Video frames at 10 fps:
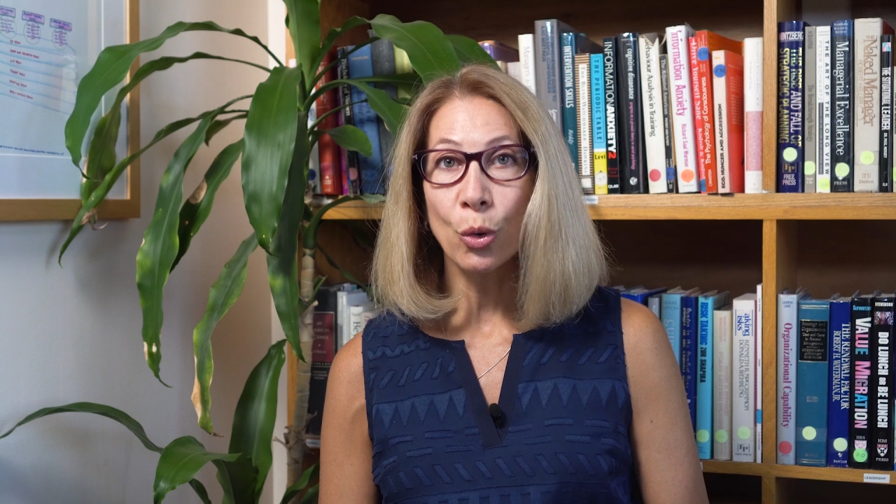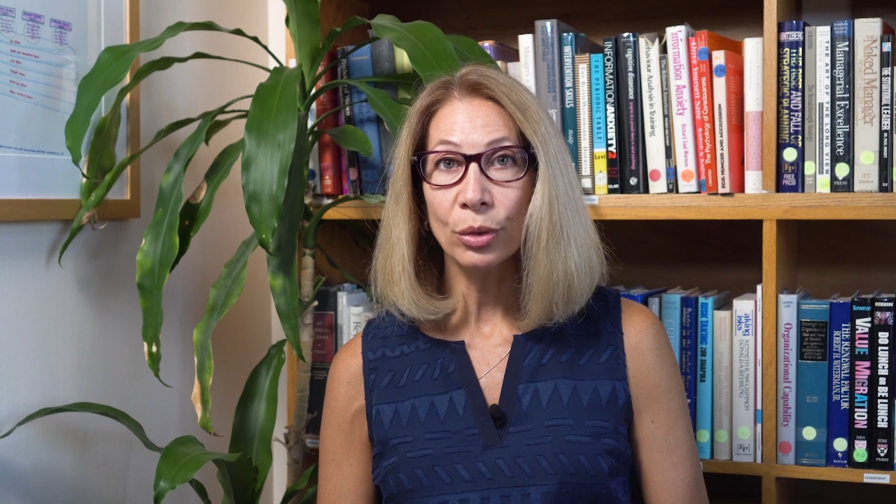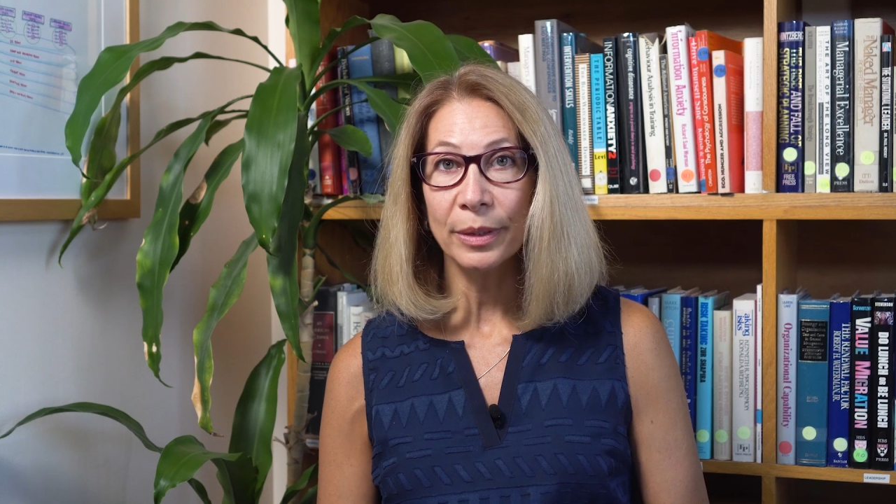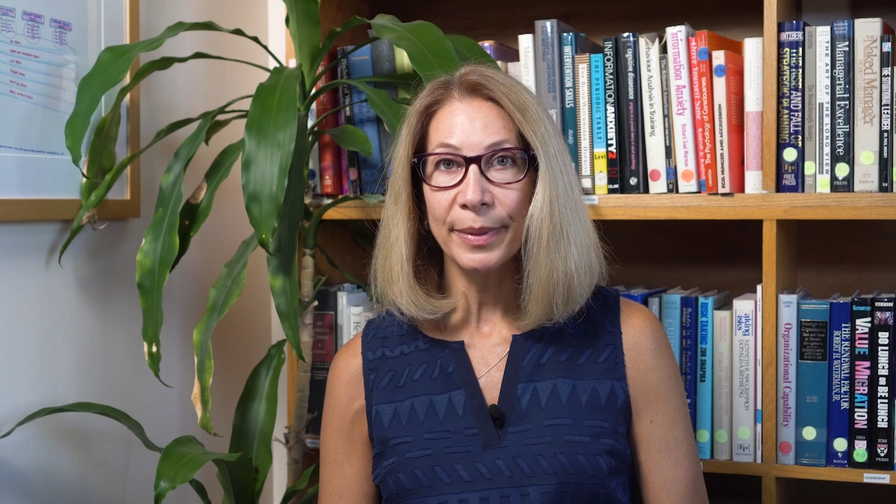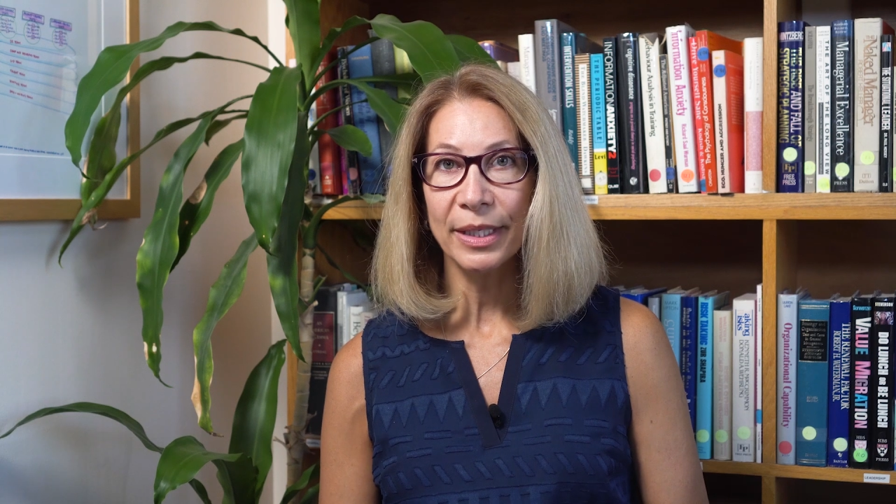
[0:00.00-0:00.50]

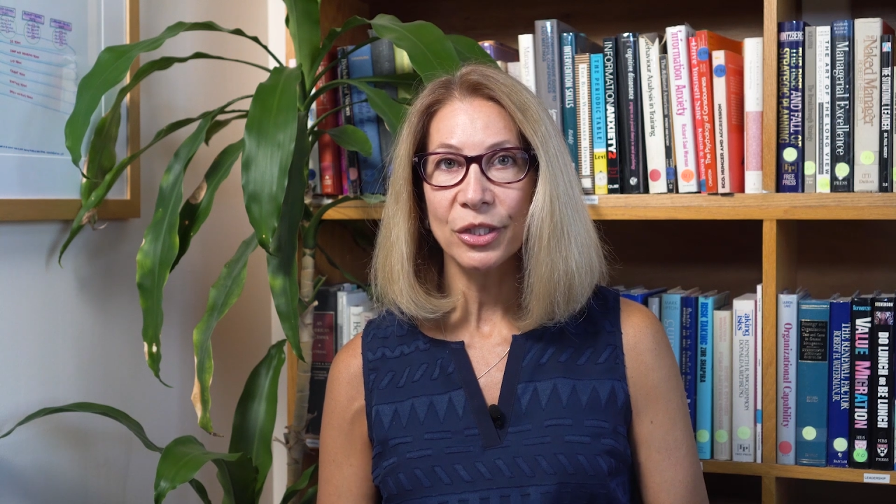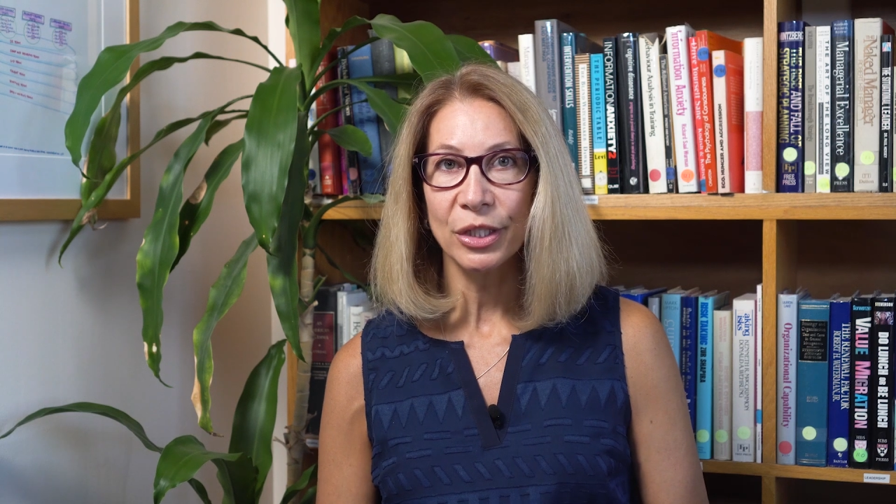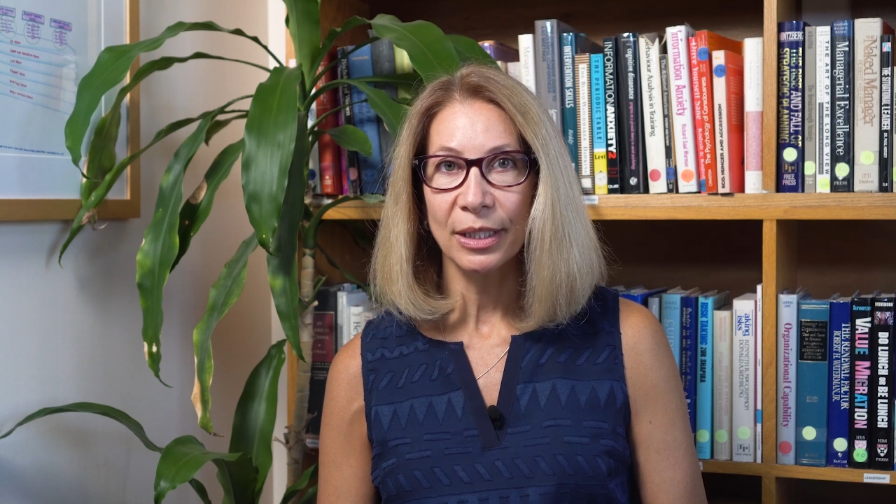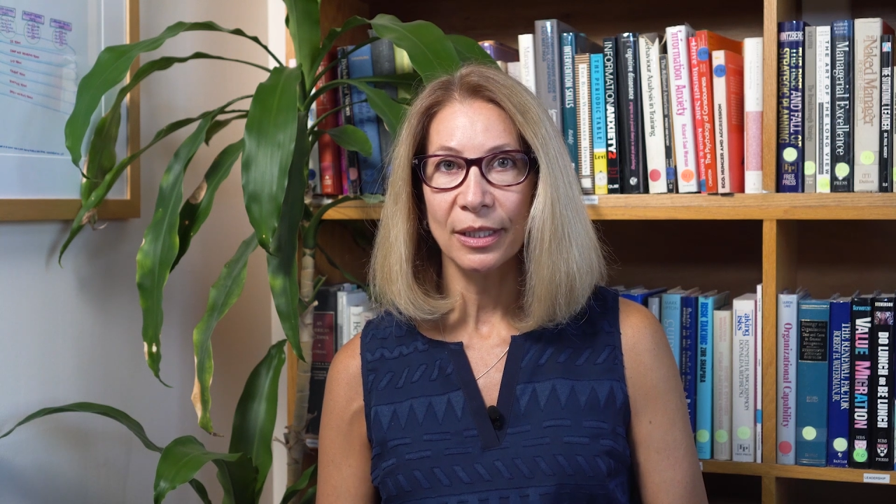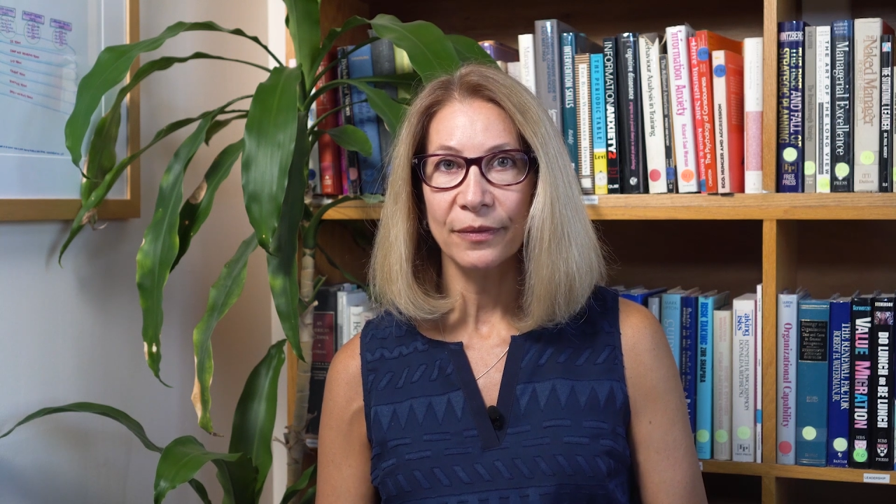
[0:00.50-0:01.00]
only be
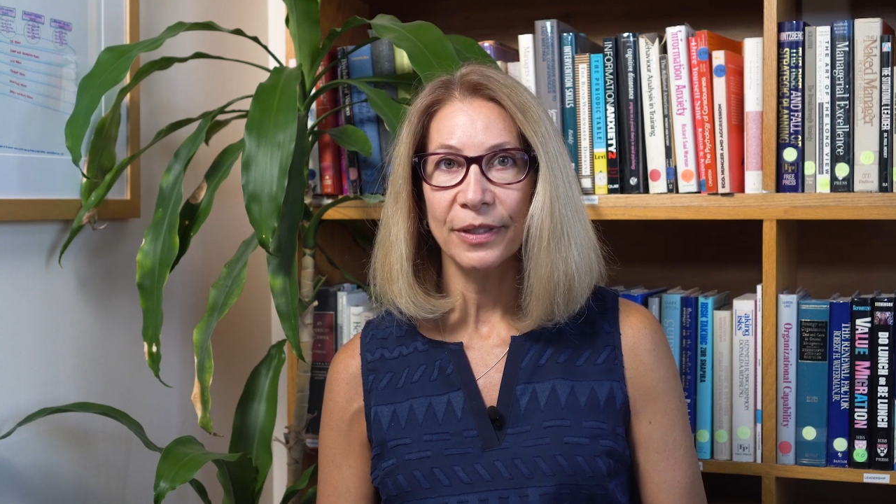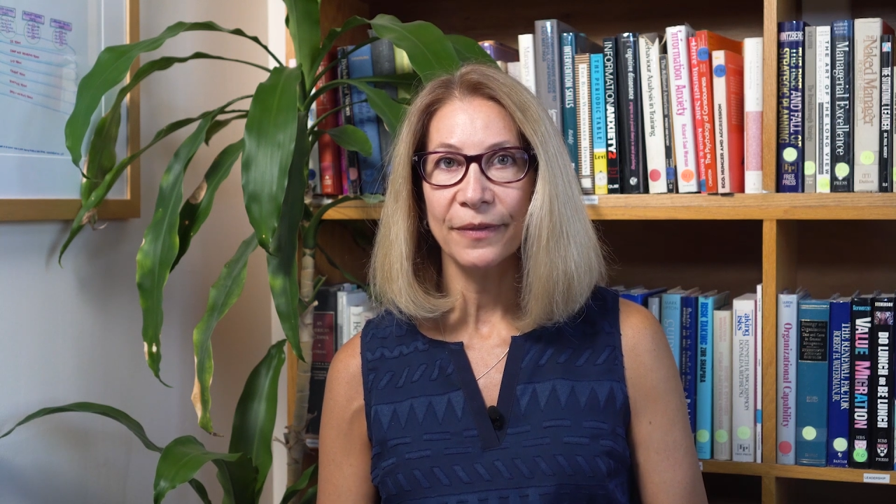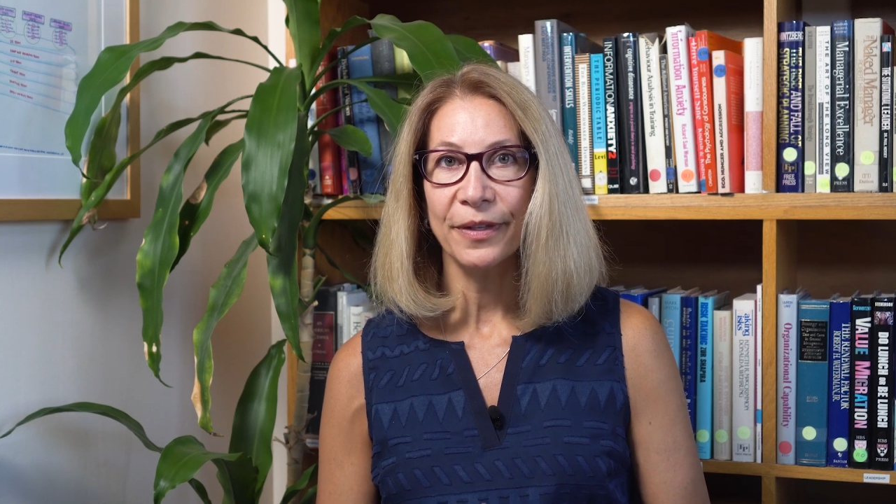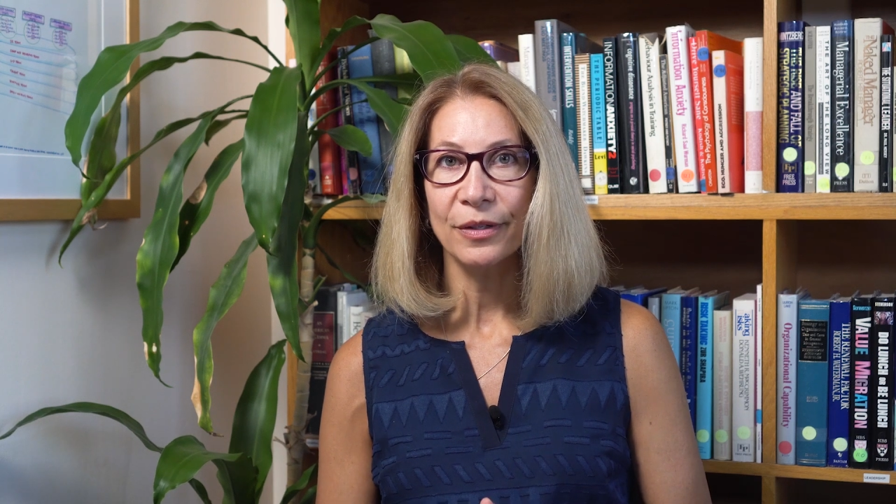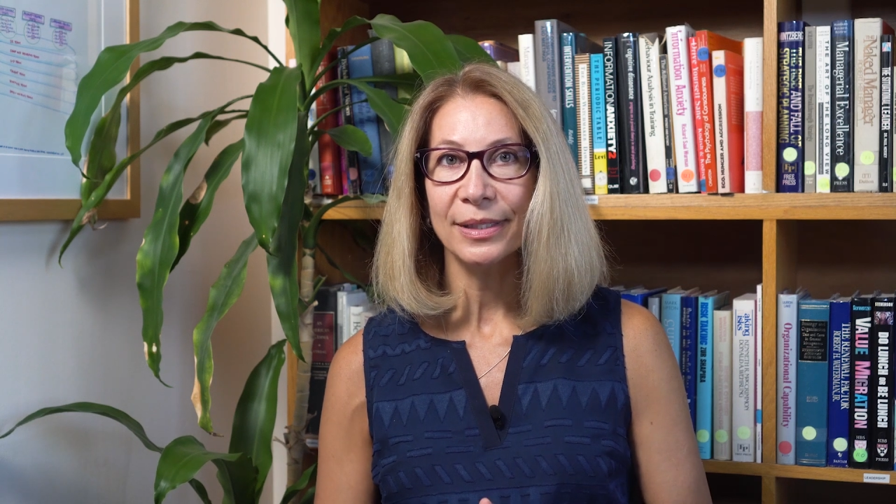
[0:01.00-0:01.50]
achieved
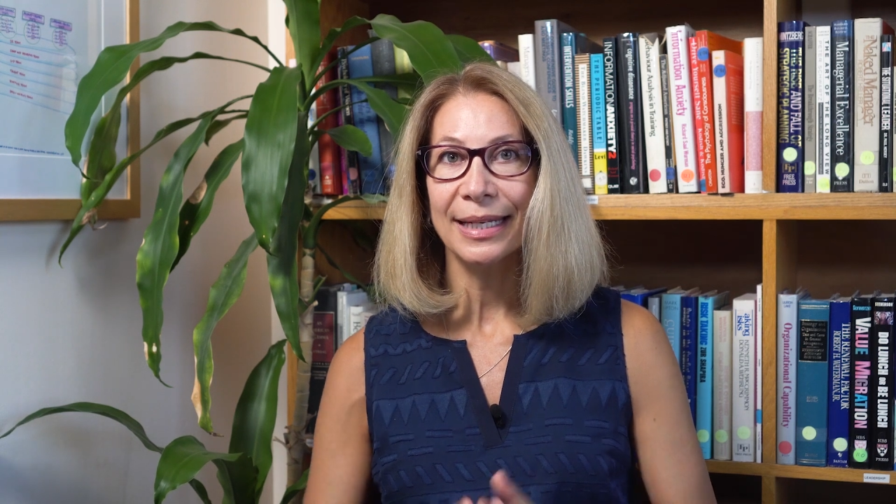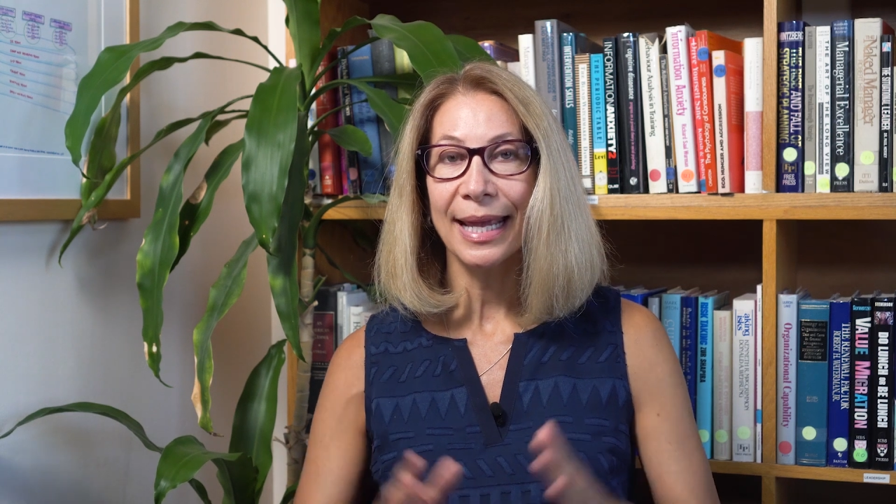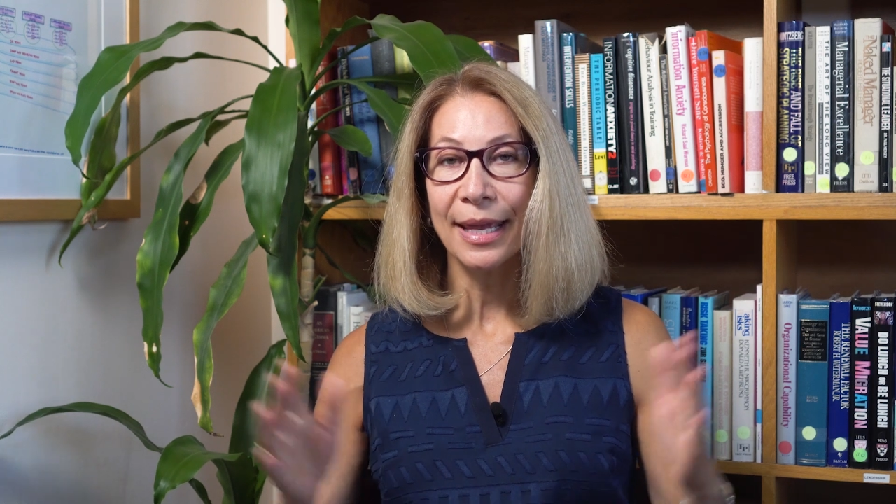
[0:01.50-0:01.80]
if there is an